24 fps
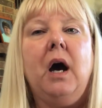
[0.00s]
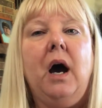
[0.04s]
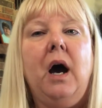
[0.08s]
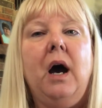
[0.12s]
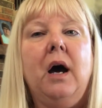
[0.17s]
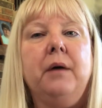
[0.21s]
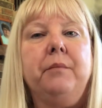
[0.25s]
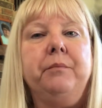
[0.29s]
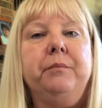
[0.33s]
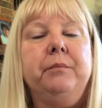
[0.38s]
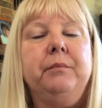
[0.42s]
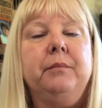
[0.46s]

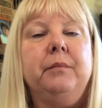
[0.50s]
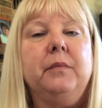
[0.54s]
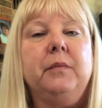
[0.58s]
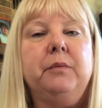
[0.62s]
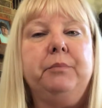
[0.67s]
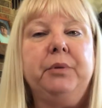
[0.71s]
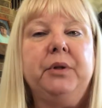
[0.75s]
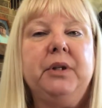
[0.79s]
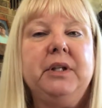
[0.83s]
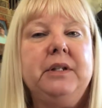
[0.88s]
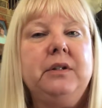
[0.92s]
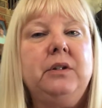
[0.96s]
Um,
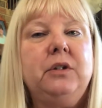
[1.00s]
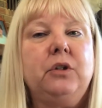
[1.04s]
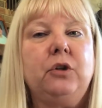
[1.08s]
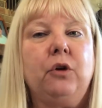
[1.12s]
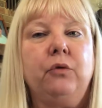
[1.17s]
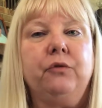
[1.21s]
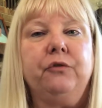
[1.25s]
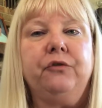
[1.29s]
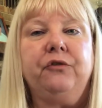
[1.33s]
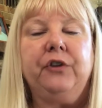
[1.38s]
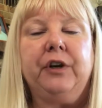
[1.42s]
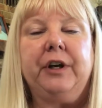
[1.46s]
please
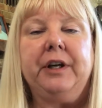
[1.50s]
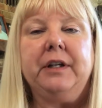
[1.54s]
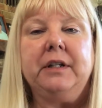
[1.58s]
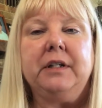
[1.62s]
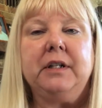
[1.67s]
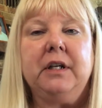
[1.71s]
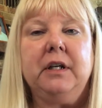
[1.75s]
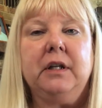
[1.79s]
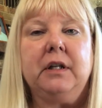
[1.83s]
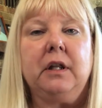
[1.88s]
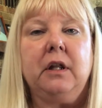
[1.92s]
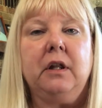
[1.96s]
don't forget
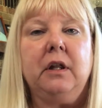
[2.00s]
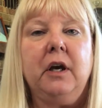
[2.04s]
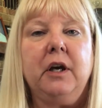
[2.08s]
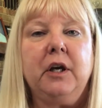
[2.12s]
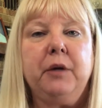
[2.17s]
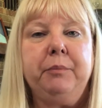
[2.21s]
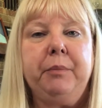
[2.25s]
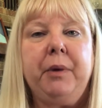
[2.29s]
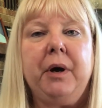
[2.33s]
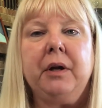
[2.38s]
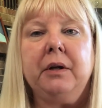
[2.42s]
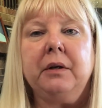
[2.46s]
to hit the
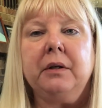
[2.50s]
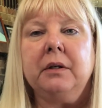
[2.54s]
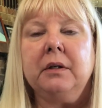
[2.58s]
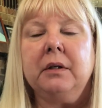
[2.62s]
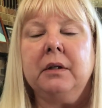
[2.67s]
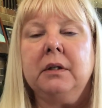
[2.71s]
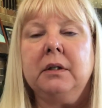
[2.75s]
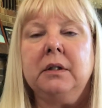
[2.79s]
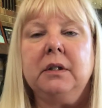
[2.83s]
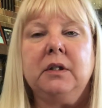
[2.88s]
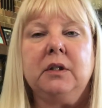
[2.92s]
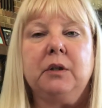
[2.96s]
like
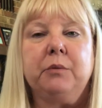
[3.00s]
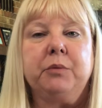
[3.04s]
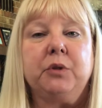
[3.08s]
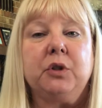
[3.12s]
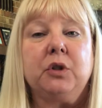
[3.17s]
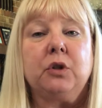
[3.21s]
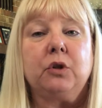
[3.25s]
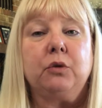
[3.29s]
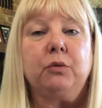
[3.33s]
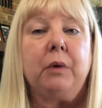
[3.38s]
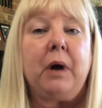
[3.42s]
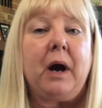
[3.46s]
button,
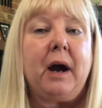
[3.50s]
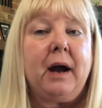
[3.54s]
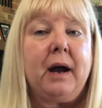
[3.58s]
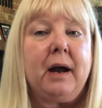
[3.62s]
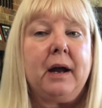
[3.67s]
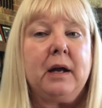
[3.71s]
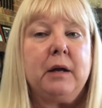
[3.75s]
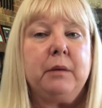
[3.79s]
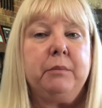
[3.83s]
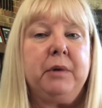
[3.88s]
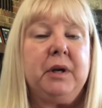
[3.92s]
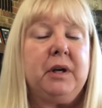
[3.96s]

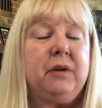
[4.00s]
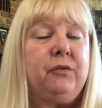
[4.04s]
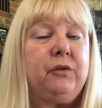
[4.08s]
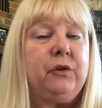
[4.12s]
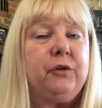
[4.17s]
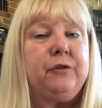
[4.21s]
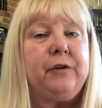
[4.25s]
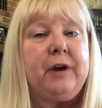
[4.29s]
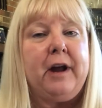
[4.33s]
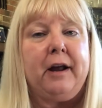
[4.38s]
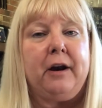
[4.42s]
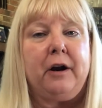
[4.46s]
subscribe if
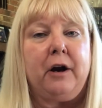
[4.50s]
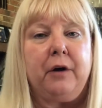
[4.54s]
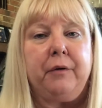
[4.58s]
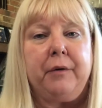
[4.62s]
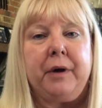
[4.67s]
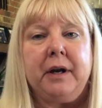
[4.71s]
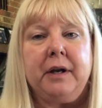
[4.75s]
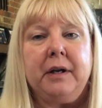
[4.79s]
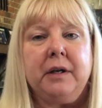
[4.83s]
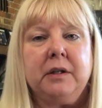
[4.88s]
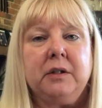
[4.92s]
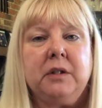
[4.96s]
you're not
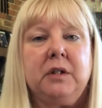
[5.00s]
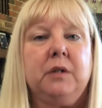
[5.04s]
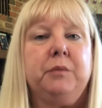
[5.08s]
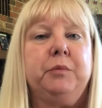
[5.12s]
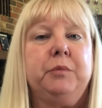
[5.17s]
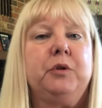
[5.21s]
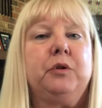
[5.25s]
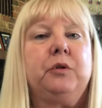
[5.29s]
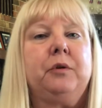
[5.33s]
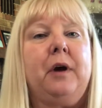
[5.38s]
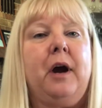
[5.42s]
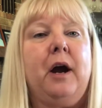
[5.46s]
already a
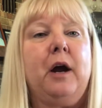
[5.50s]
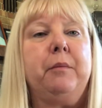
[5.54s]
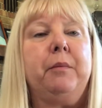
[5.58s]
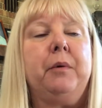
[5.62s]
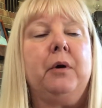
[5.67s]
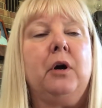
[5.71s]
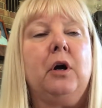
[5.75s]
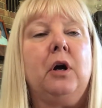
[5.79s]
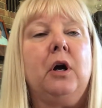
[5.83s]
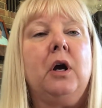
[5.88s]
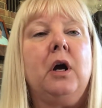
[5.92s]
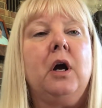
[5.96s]

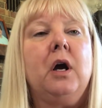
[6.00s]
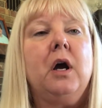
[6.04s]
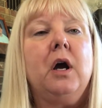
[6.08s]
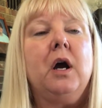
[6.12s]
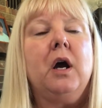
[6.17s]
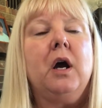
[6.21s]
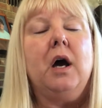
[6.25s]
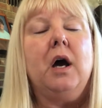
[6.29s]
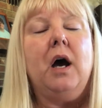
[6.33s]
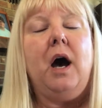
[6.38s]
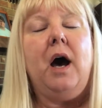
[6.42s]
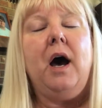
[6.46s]
subscriber.
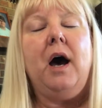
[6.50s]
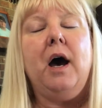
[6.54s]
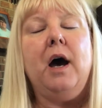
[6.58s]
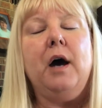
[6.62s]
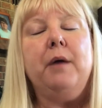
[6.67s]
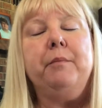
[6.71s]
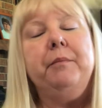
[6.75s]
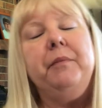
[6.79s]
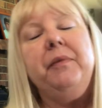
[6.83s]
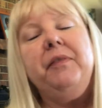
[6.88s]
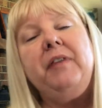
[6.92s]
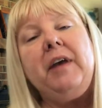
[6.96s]

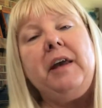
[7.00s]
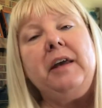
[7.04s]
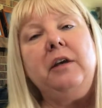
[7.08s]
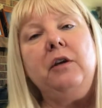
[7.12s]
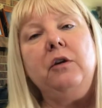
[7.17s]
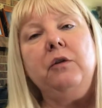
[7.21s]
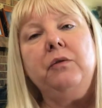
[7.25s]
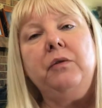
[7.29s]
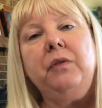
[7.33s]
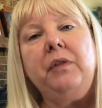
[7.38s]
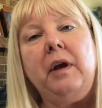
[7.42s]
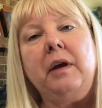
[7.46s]
Um, thank
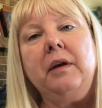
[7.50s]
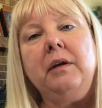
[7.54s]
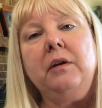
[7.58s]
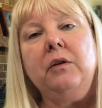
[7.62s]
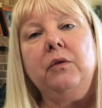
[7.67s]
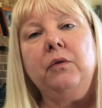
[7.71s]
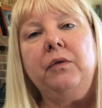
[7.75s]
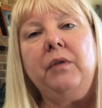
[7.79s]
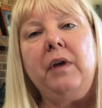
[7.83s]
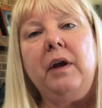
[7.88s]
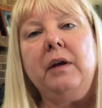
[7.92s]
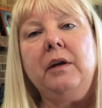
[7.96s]
you, thank
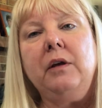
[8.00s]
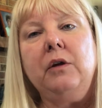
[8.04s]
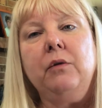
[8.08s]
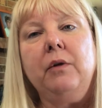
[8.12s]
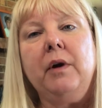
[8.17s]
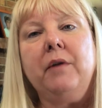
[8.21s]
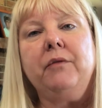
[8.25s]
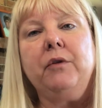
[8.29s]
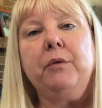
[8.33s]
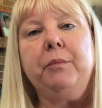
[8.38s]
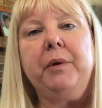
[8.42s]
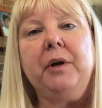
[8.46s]
you, thank you
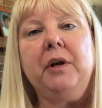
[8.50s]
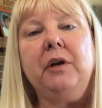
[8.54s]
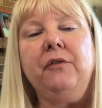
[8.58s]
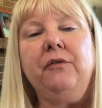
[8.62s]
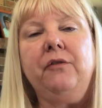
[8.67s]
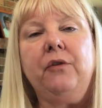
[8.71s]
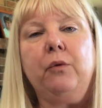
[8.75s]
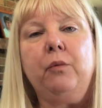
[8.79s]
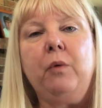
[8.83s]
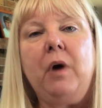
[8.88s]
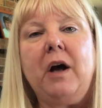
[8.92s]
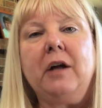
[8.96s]
everybody
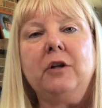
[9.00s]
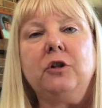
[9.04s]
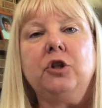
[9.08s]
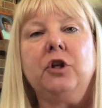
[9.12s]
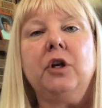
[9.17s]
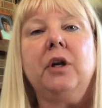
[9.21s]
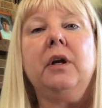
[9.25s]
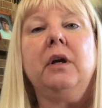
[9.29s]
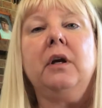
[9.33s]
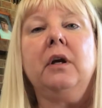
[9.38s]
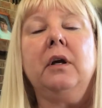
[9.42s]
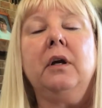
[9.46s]
for
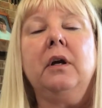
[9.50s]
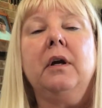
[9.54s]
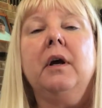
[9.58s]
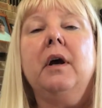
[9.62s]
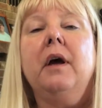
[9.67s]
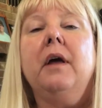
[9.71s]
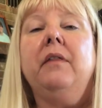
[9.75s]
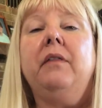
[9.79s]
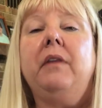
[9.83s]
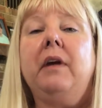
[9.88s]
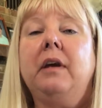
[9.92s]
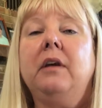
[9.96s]
watching.
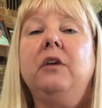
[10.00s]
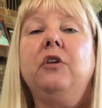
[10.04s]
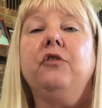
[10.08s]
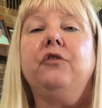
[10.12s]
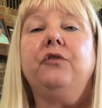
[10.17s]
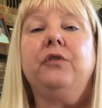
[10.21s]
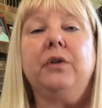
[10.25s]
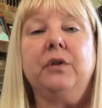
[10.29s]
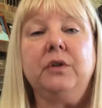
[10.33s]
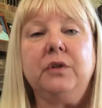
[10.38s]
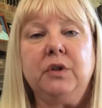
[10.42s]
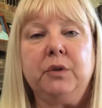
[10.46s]
Thank you
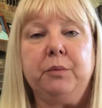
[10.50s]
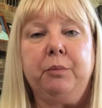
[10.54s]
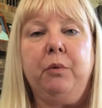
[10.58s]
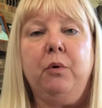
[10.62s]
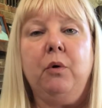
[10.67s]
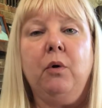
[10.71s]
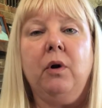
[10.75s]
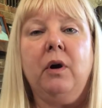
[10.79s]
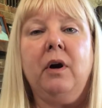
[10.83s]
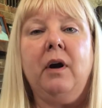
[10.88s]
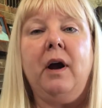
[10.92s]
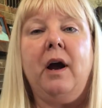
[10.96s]
for the
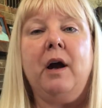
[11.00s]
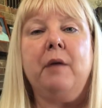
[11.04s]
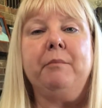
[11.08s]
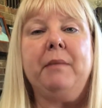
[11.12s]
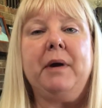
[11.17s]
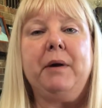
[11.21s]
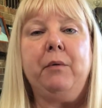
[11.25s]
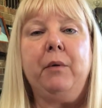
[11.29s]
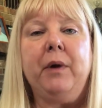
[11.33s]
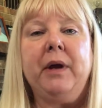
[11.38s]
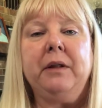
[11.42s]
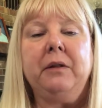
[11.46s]
support on
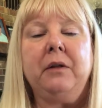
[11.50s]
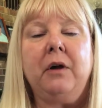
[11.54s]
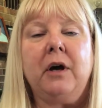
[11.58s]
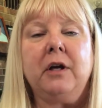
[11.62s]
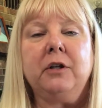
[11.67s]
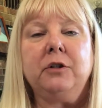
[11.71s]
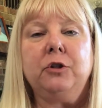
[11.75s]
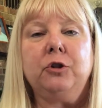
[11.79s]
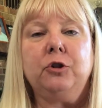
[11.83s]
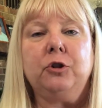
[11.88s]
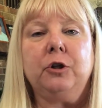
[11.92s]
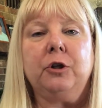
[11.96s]
my weight
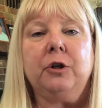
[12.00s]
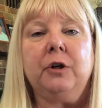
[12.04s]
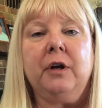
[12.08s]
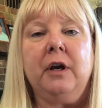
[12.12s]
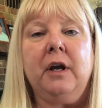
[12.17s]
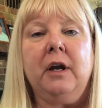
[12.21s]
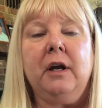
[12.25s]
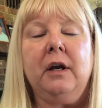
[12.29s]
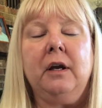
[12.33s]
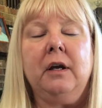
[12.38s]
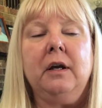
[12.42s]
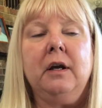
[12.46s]
loss
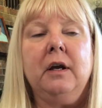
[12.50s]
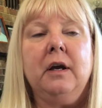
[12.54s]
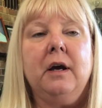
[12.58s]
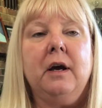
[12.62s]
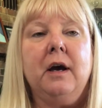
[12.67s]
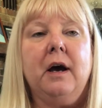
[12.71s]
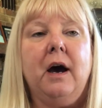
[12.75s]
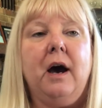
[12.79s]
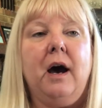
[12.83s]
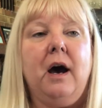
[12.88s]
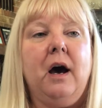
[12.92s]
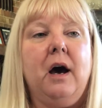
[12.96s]
journey.
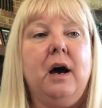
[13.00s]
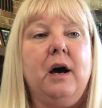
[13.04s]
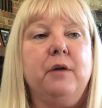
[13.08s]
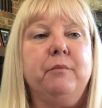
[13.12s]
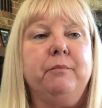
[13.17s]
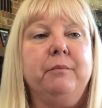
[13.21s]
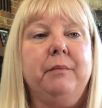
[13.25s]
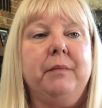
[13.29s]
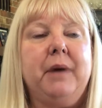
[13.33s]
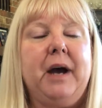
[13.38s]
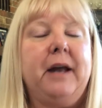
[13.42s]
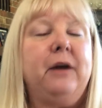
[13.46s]

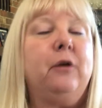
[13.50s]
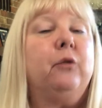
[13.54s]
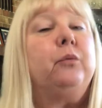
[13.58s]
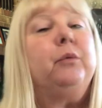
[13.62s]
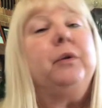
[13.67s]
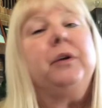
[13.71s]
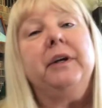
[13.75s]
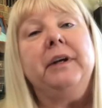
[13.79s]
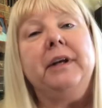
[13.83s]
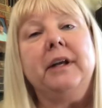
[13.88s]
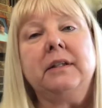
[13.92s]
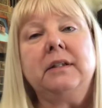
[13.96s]
Um, I don't
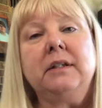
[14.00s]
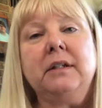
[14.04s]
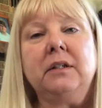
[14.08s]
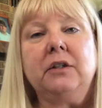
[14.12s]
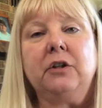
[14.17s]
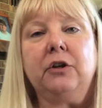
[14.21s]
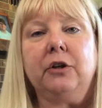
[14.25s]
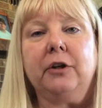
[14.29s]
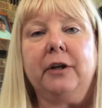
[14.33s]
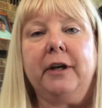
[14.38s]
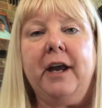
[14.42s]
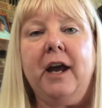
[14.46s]
really
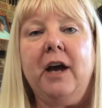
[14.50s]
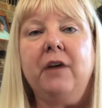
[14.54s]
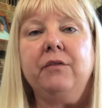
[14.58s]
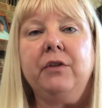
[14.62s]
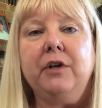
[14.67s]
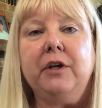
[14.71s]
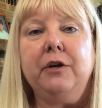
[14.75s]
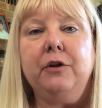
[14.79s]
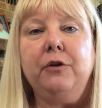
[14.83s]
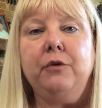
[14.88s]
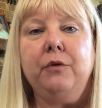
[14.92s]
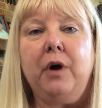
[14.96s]
necessarily have
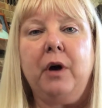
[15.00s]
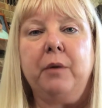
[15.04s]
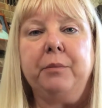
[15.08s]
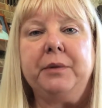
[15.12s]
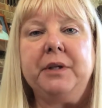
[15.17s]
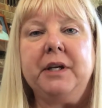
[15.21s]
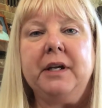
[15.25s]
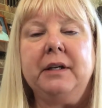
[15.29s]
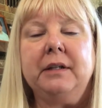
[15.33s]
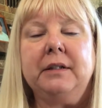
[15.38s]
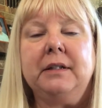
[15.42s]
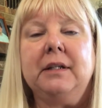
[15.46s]
any new
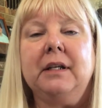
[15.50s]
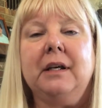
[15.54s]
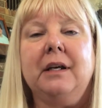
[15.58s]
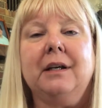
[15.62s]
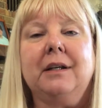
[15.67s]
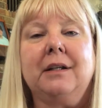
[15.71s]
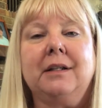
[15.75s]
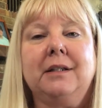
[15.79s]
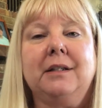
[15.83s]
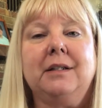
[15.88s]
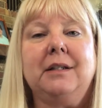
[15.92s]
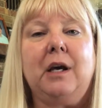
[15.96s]
updates
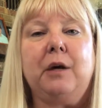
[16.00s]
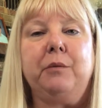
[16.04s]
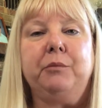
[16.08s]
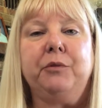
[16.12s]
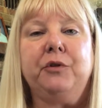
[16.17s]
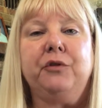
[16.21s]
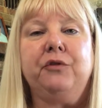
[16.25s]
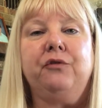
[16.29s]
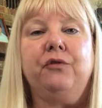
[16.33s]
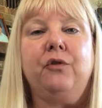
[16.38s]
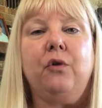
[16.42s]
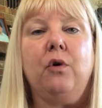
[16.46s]

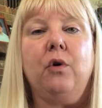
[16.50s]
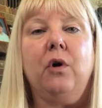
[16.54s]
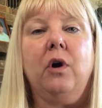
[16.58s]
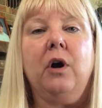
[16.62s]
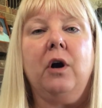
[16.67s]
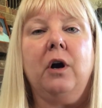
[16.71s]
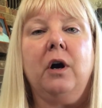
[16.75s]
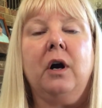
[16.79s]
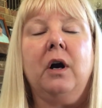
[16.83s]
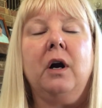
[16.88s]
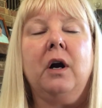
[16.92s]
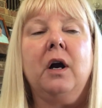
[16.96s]
except
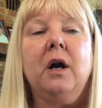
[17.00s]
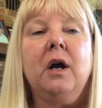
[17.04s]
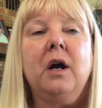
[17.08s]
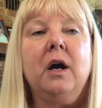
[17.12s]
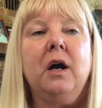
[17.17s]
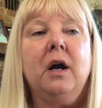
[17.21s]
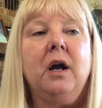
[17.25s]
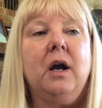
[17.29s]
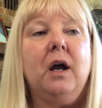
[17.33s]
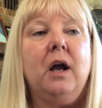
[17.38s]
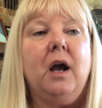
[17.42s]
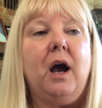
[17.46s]
for,
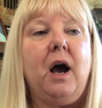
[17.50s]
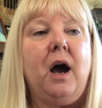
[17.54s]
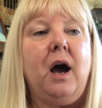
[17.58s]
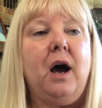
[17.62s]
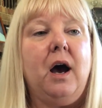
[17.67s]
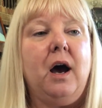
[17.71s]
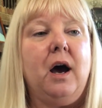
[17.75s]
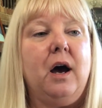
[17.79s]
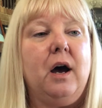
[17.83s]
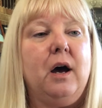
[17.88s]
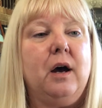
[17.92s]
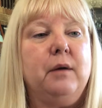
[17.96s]

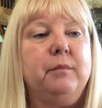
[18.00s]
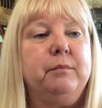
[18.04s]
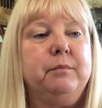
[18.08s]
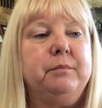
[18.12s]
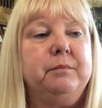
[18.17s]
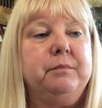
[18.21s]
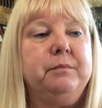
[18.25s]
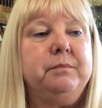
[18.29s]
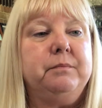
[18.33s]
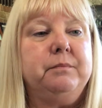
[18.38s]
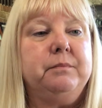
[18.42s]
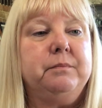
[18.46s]

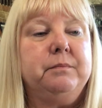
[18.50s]
um,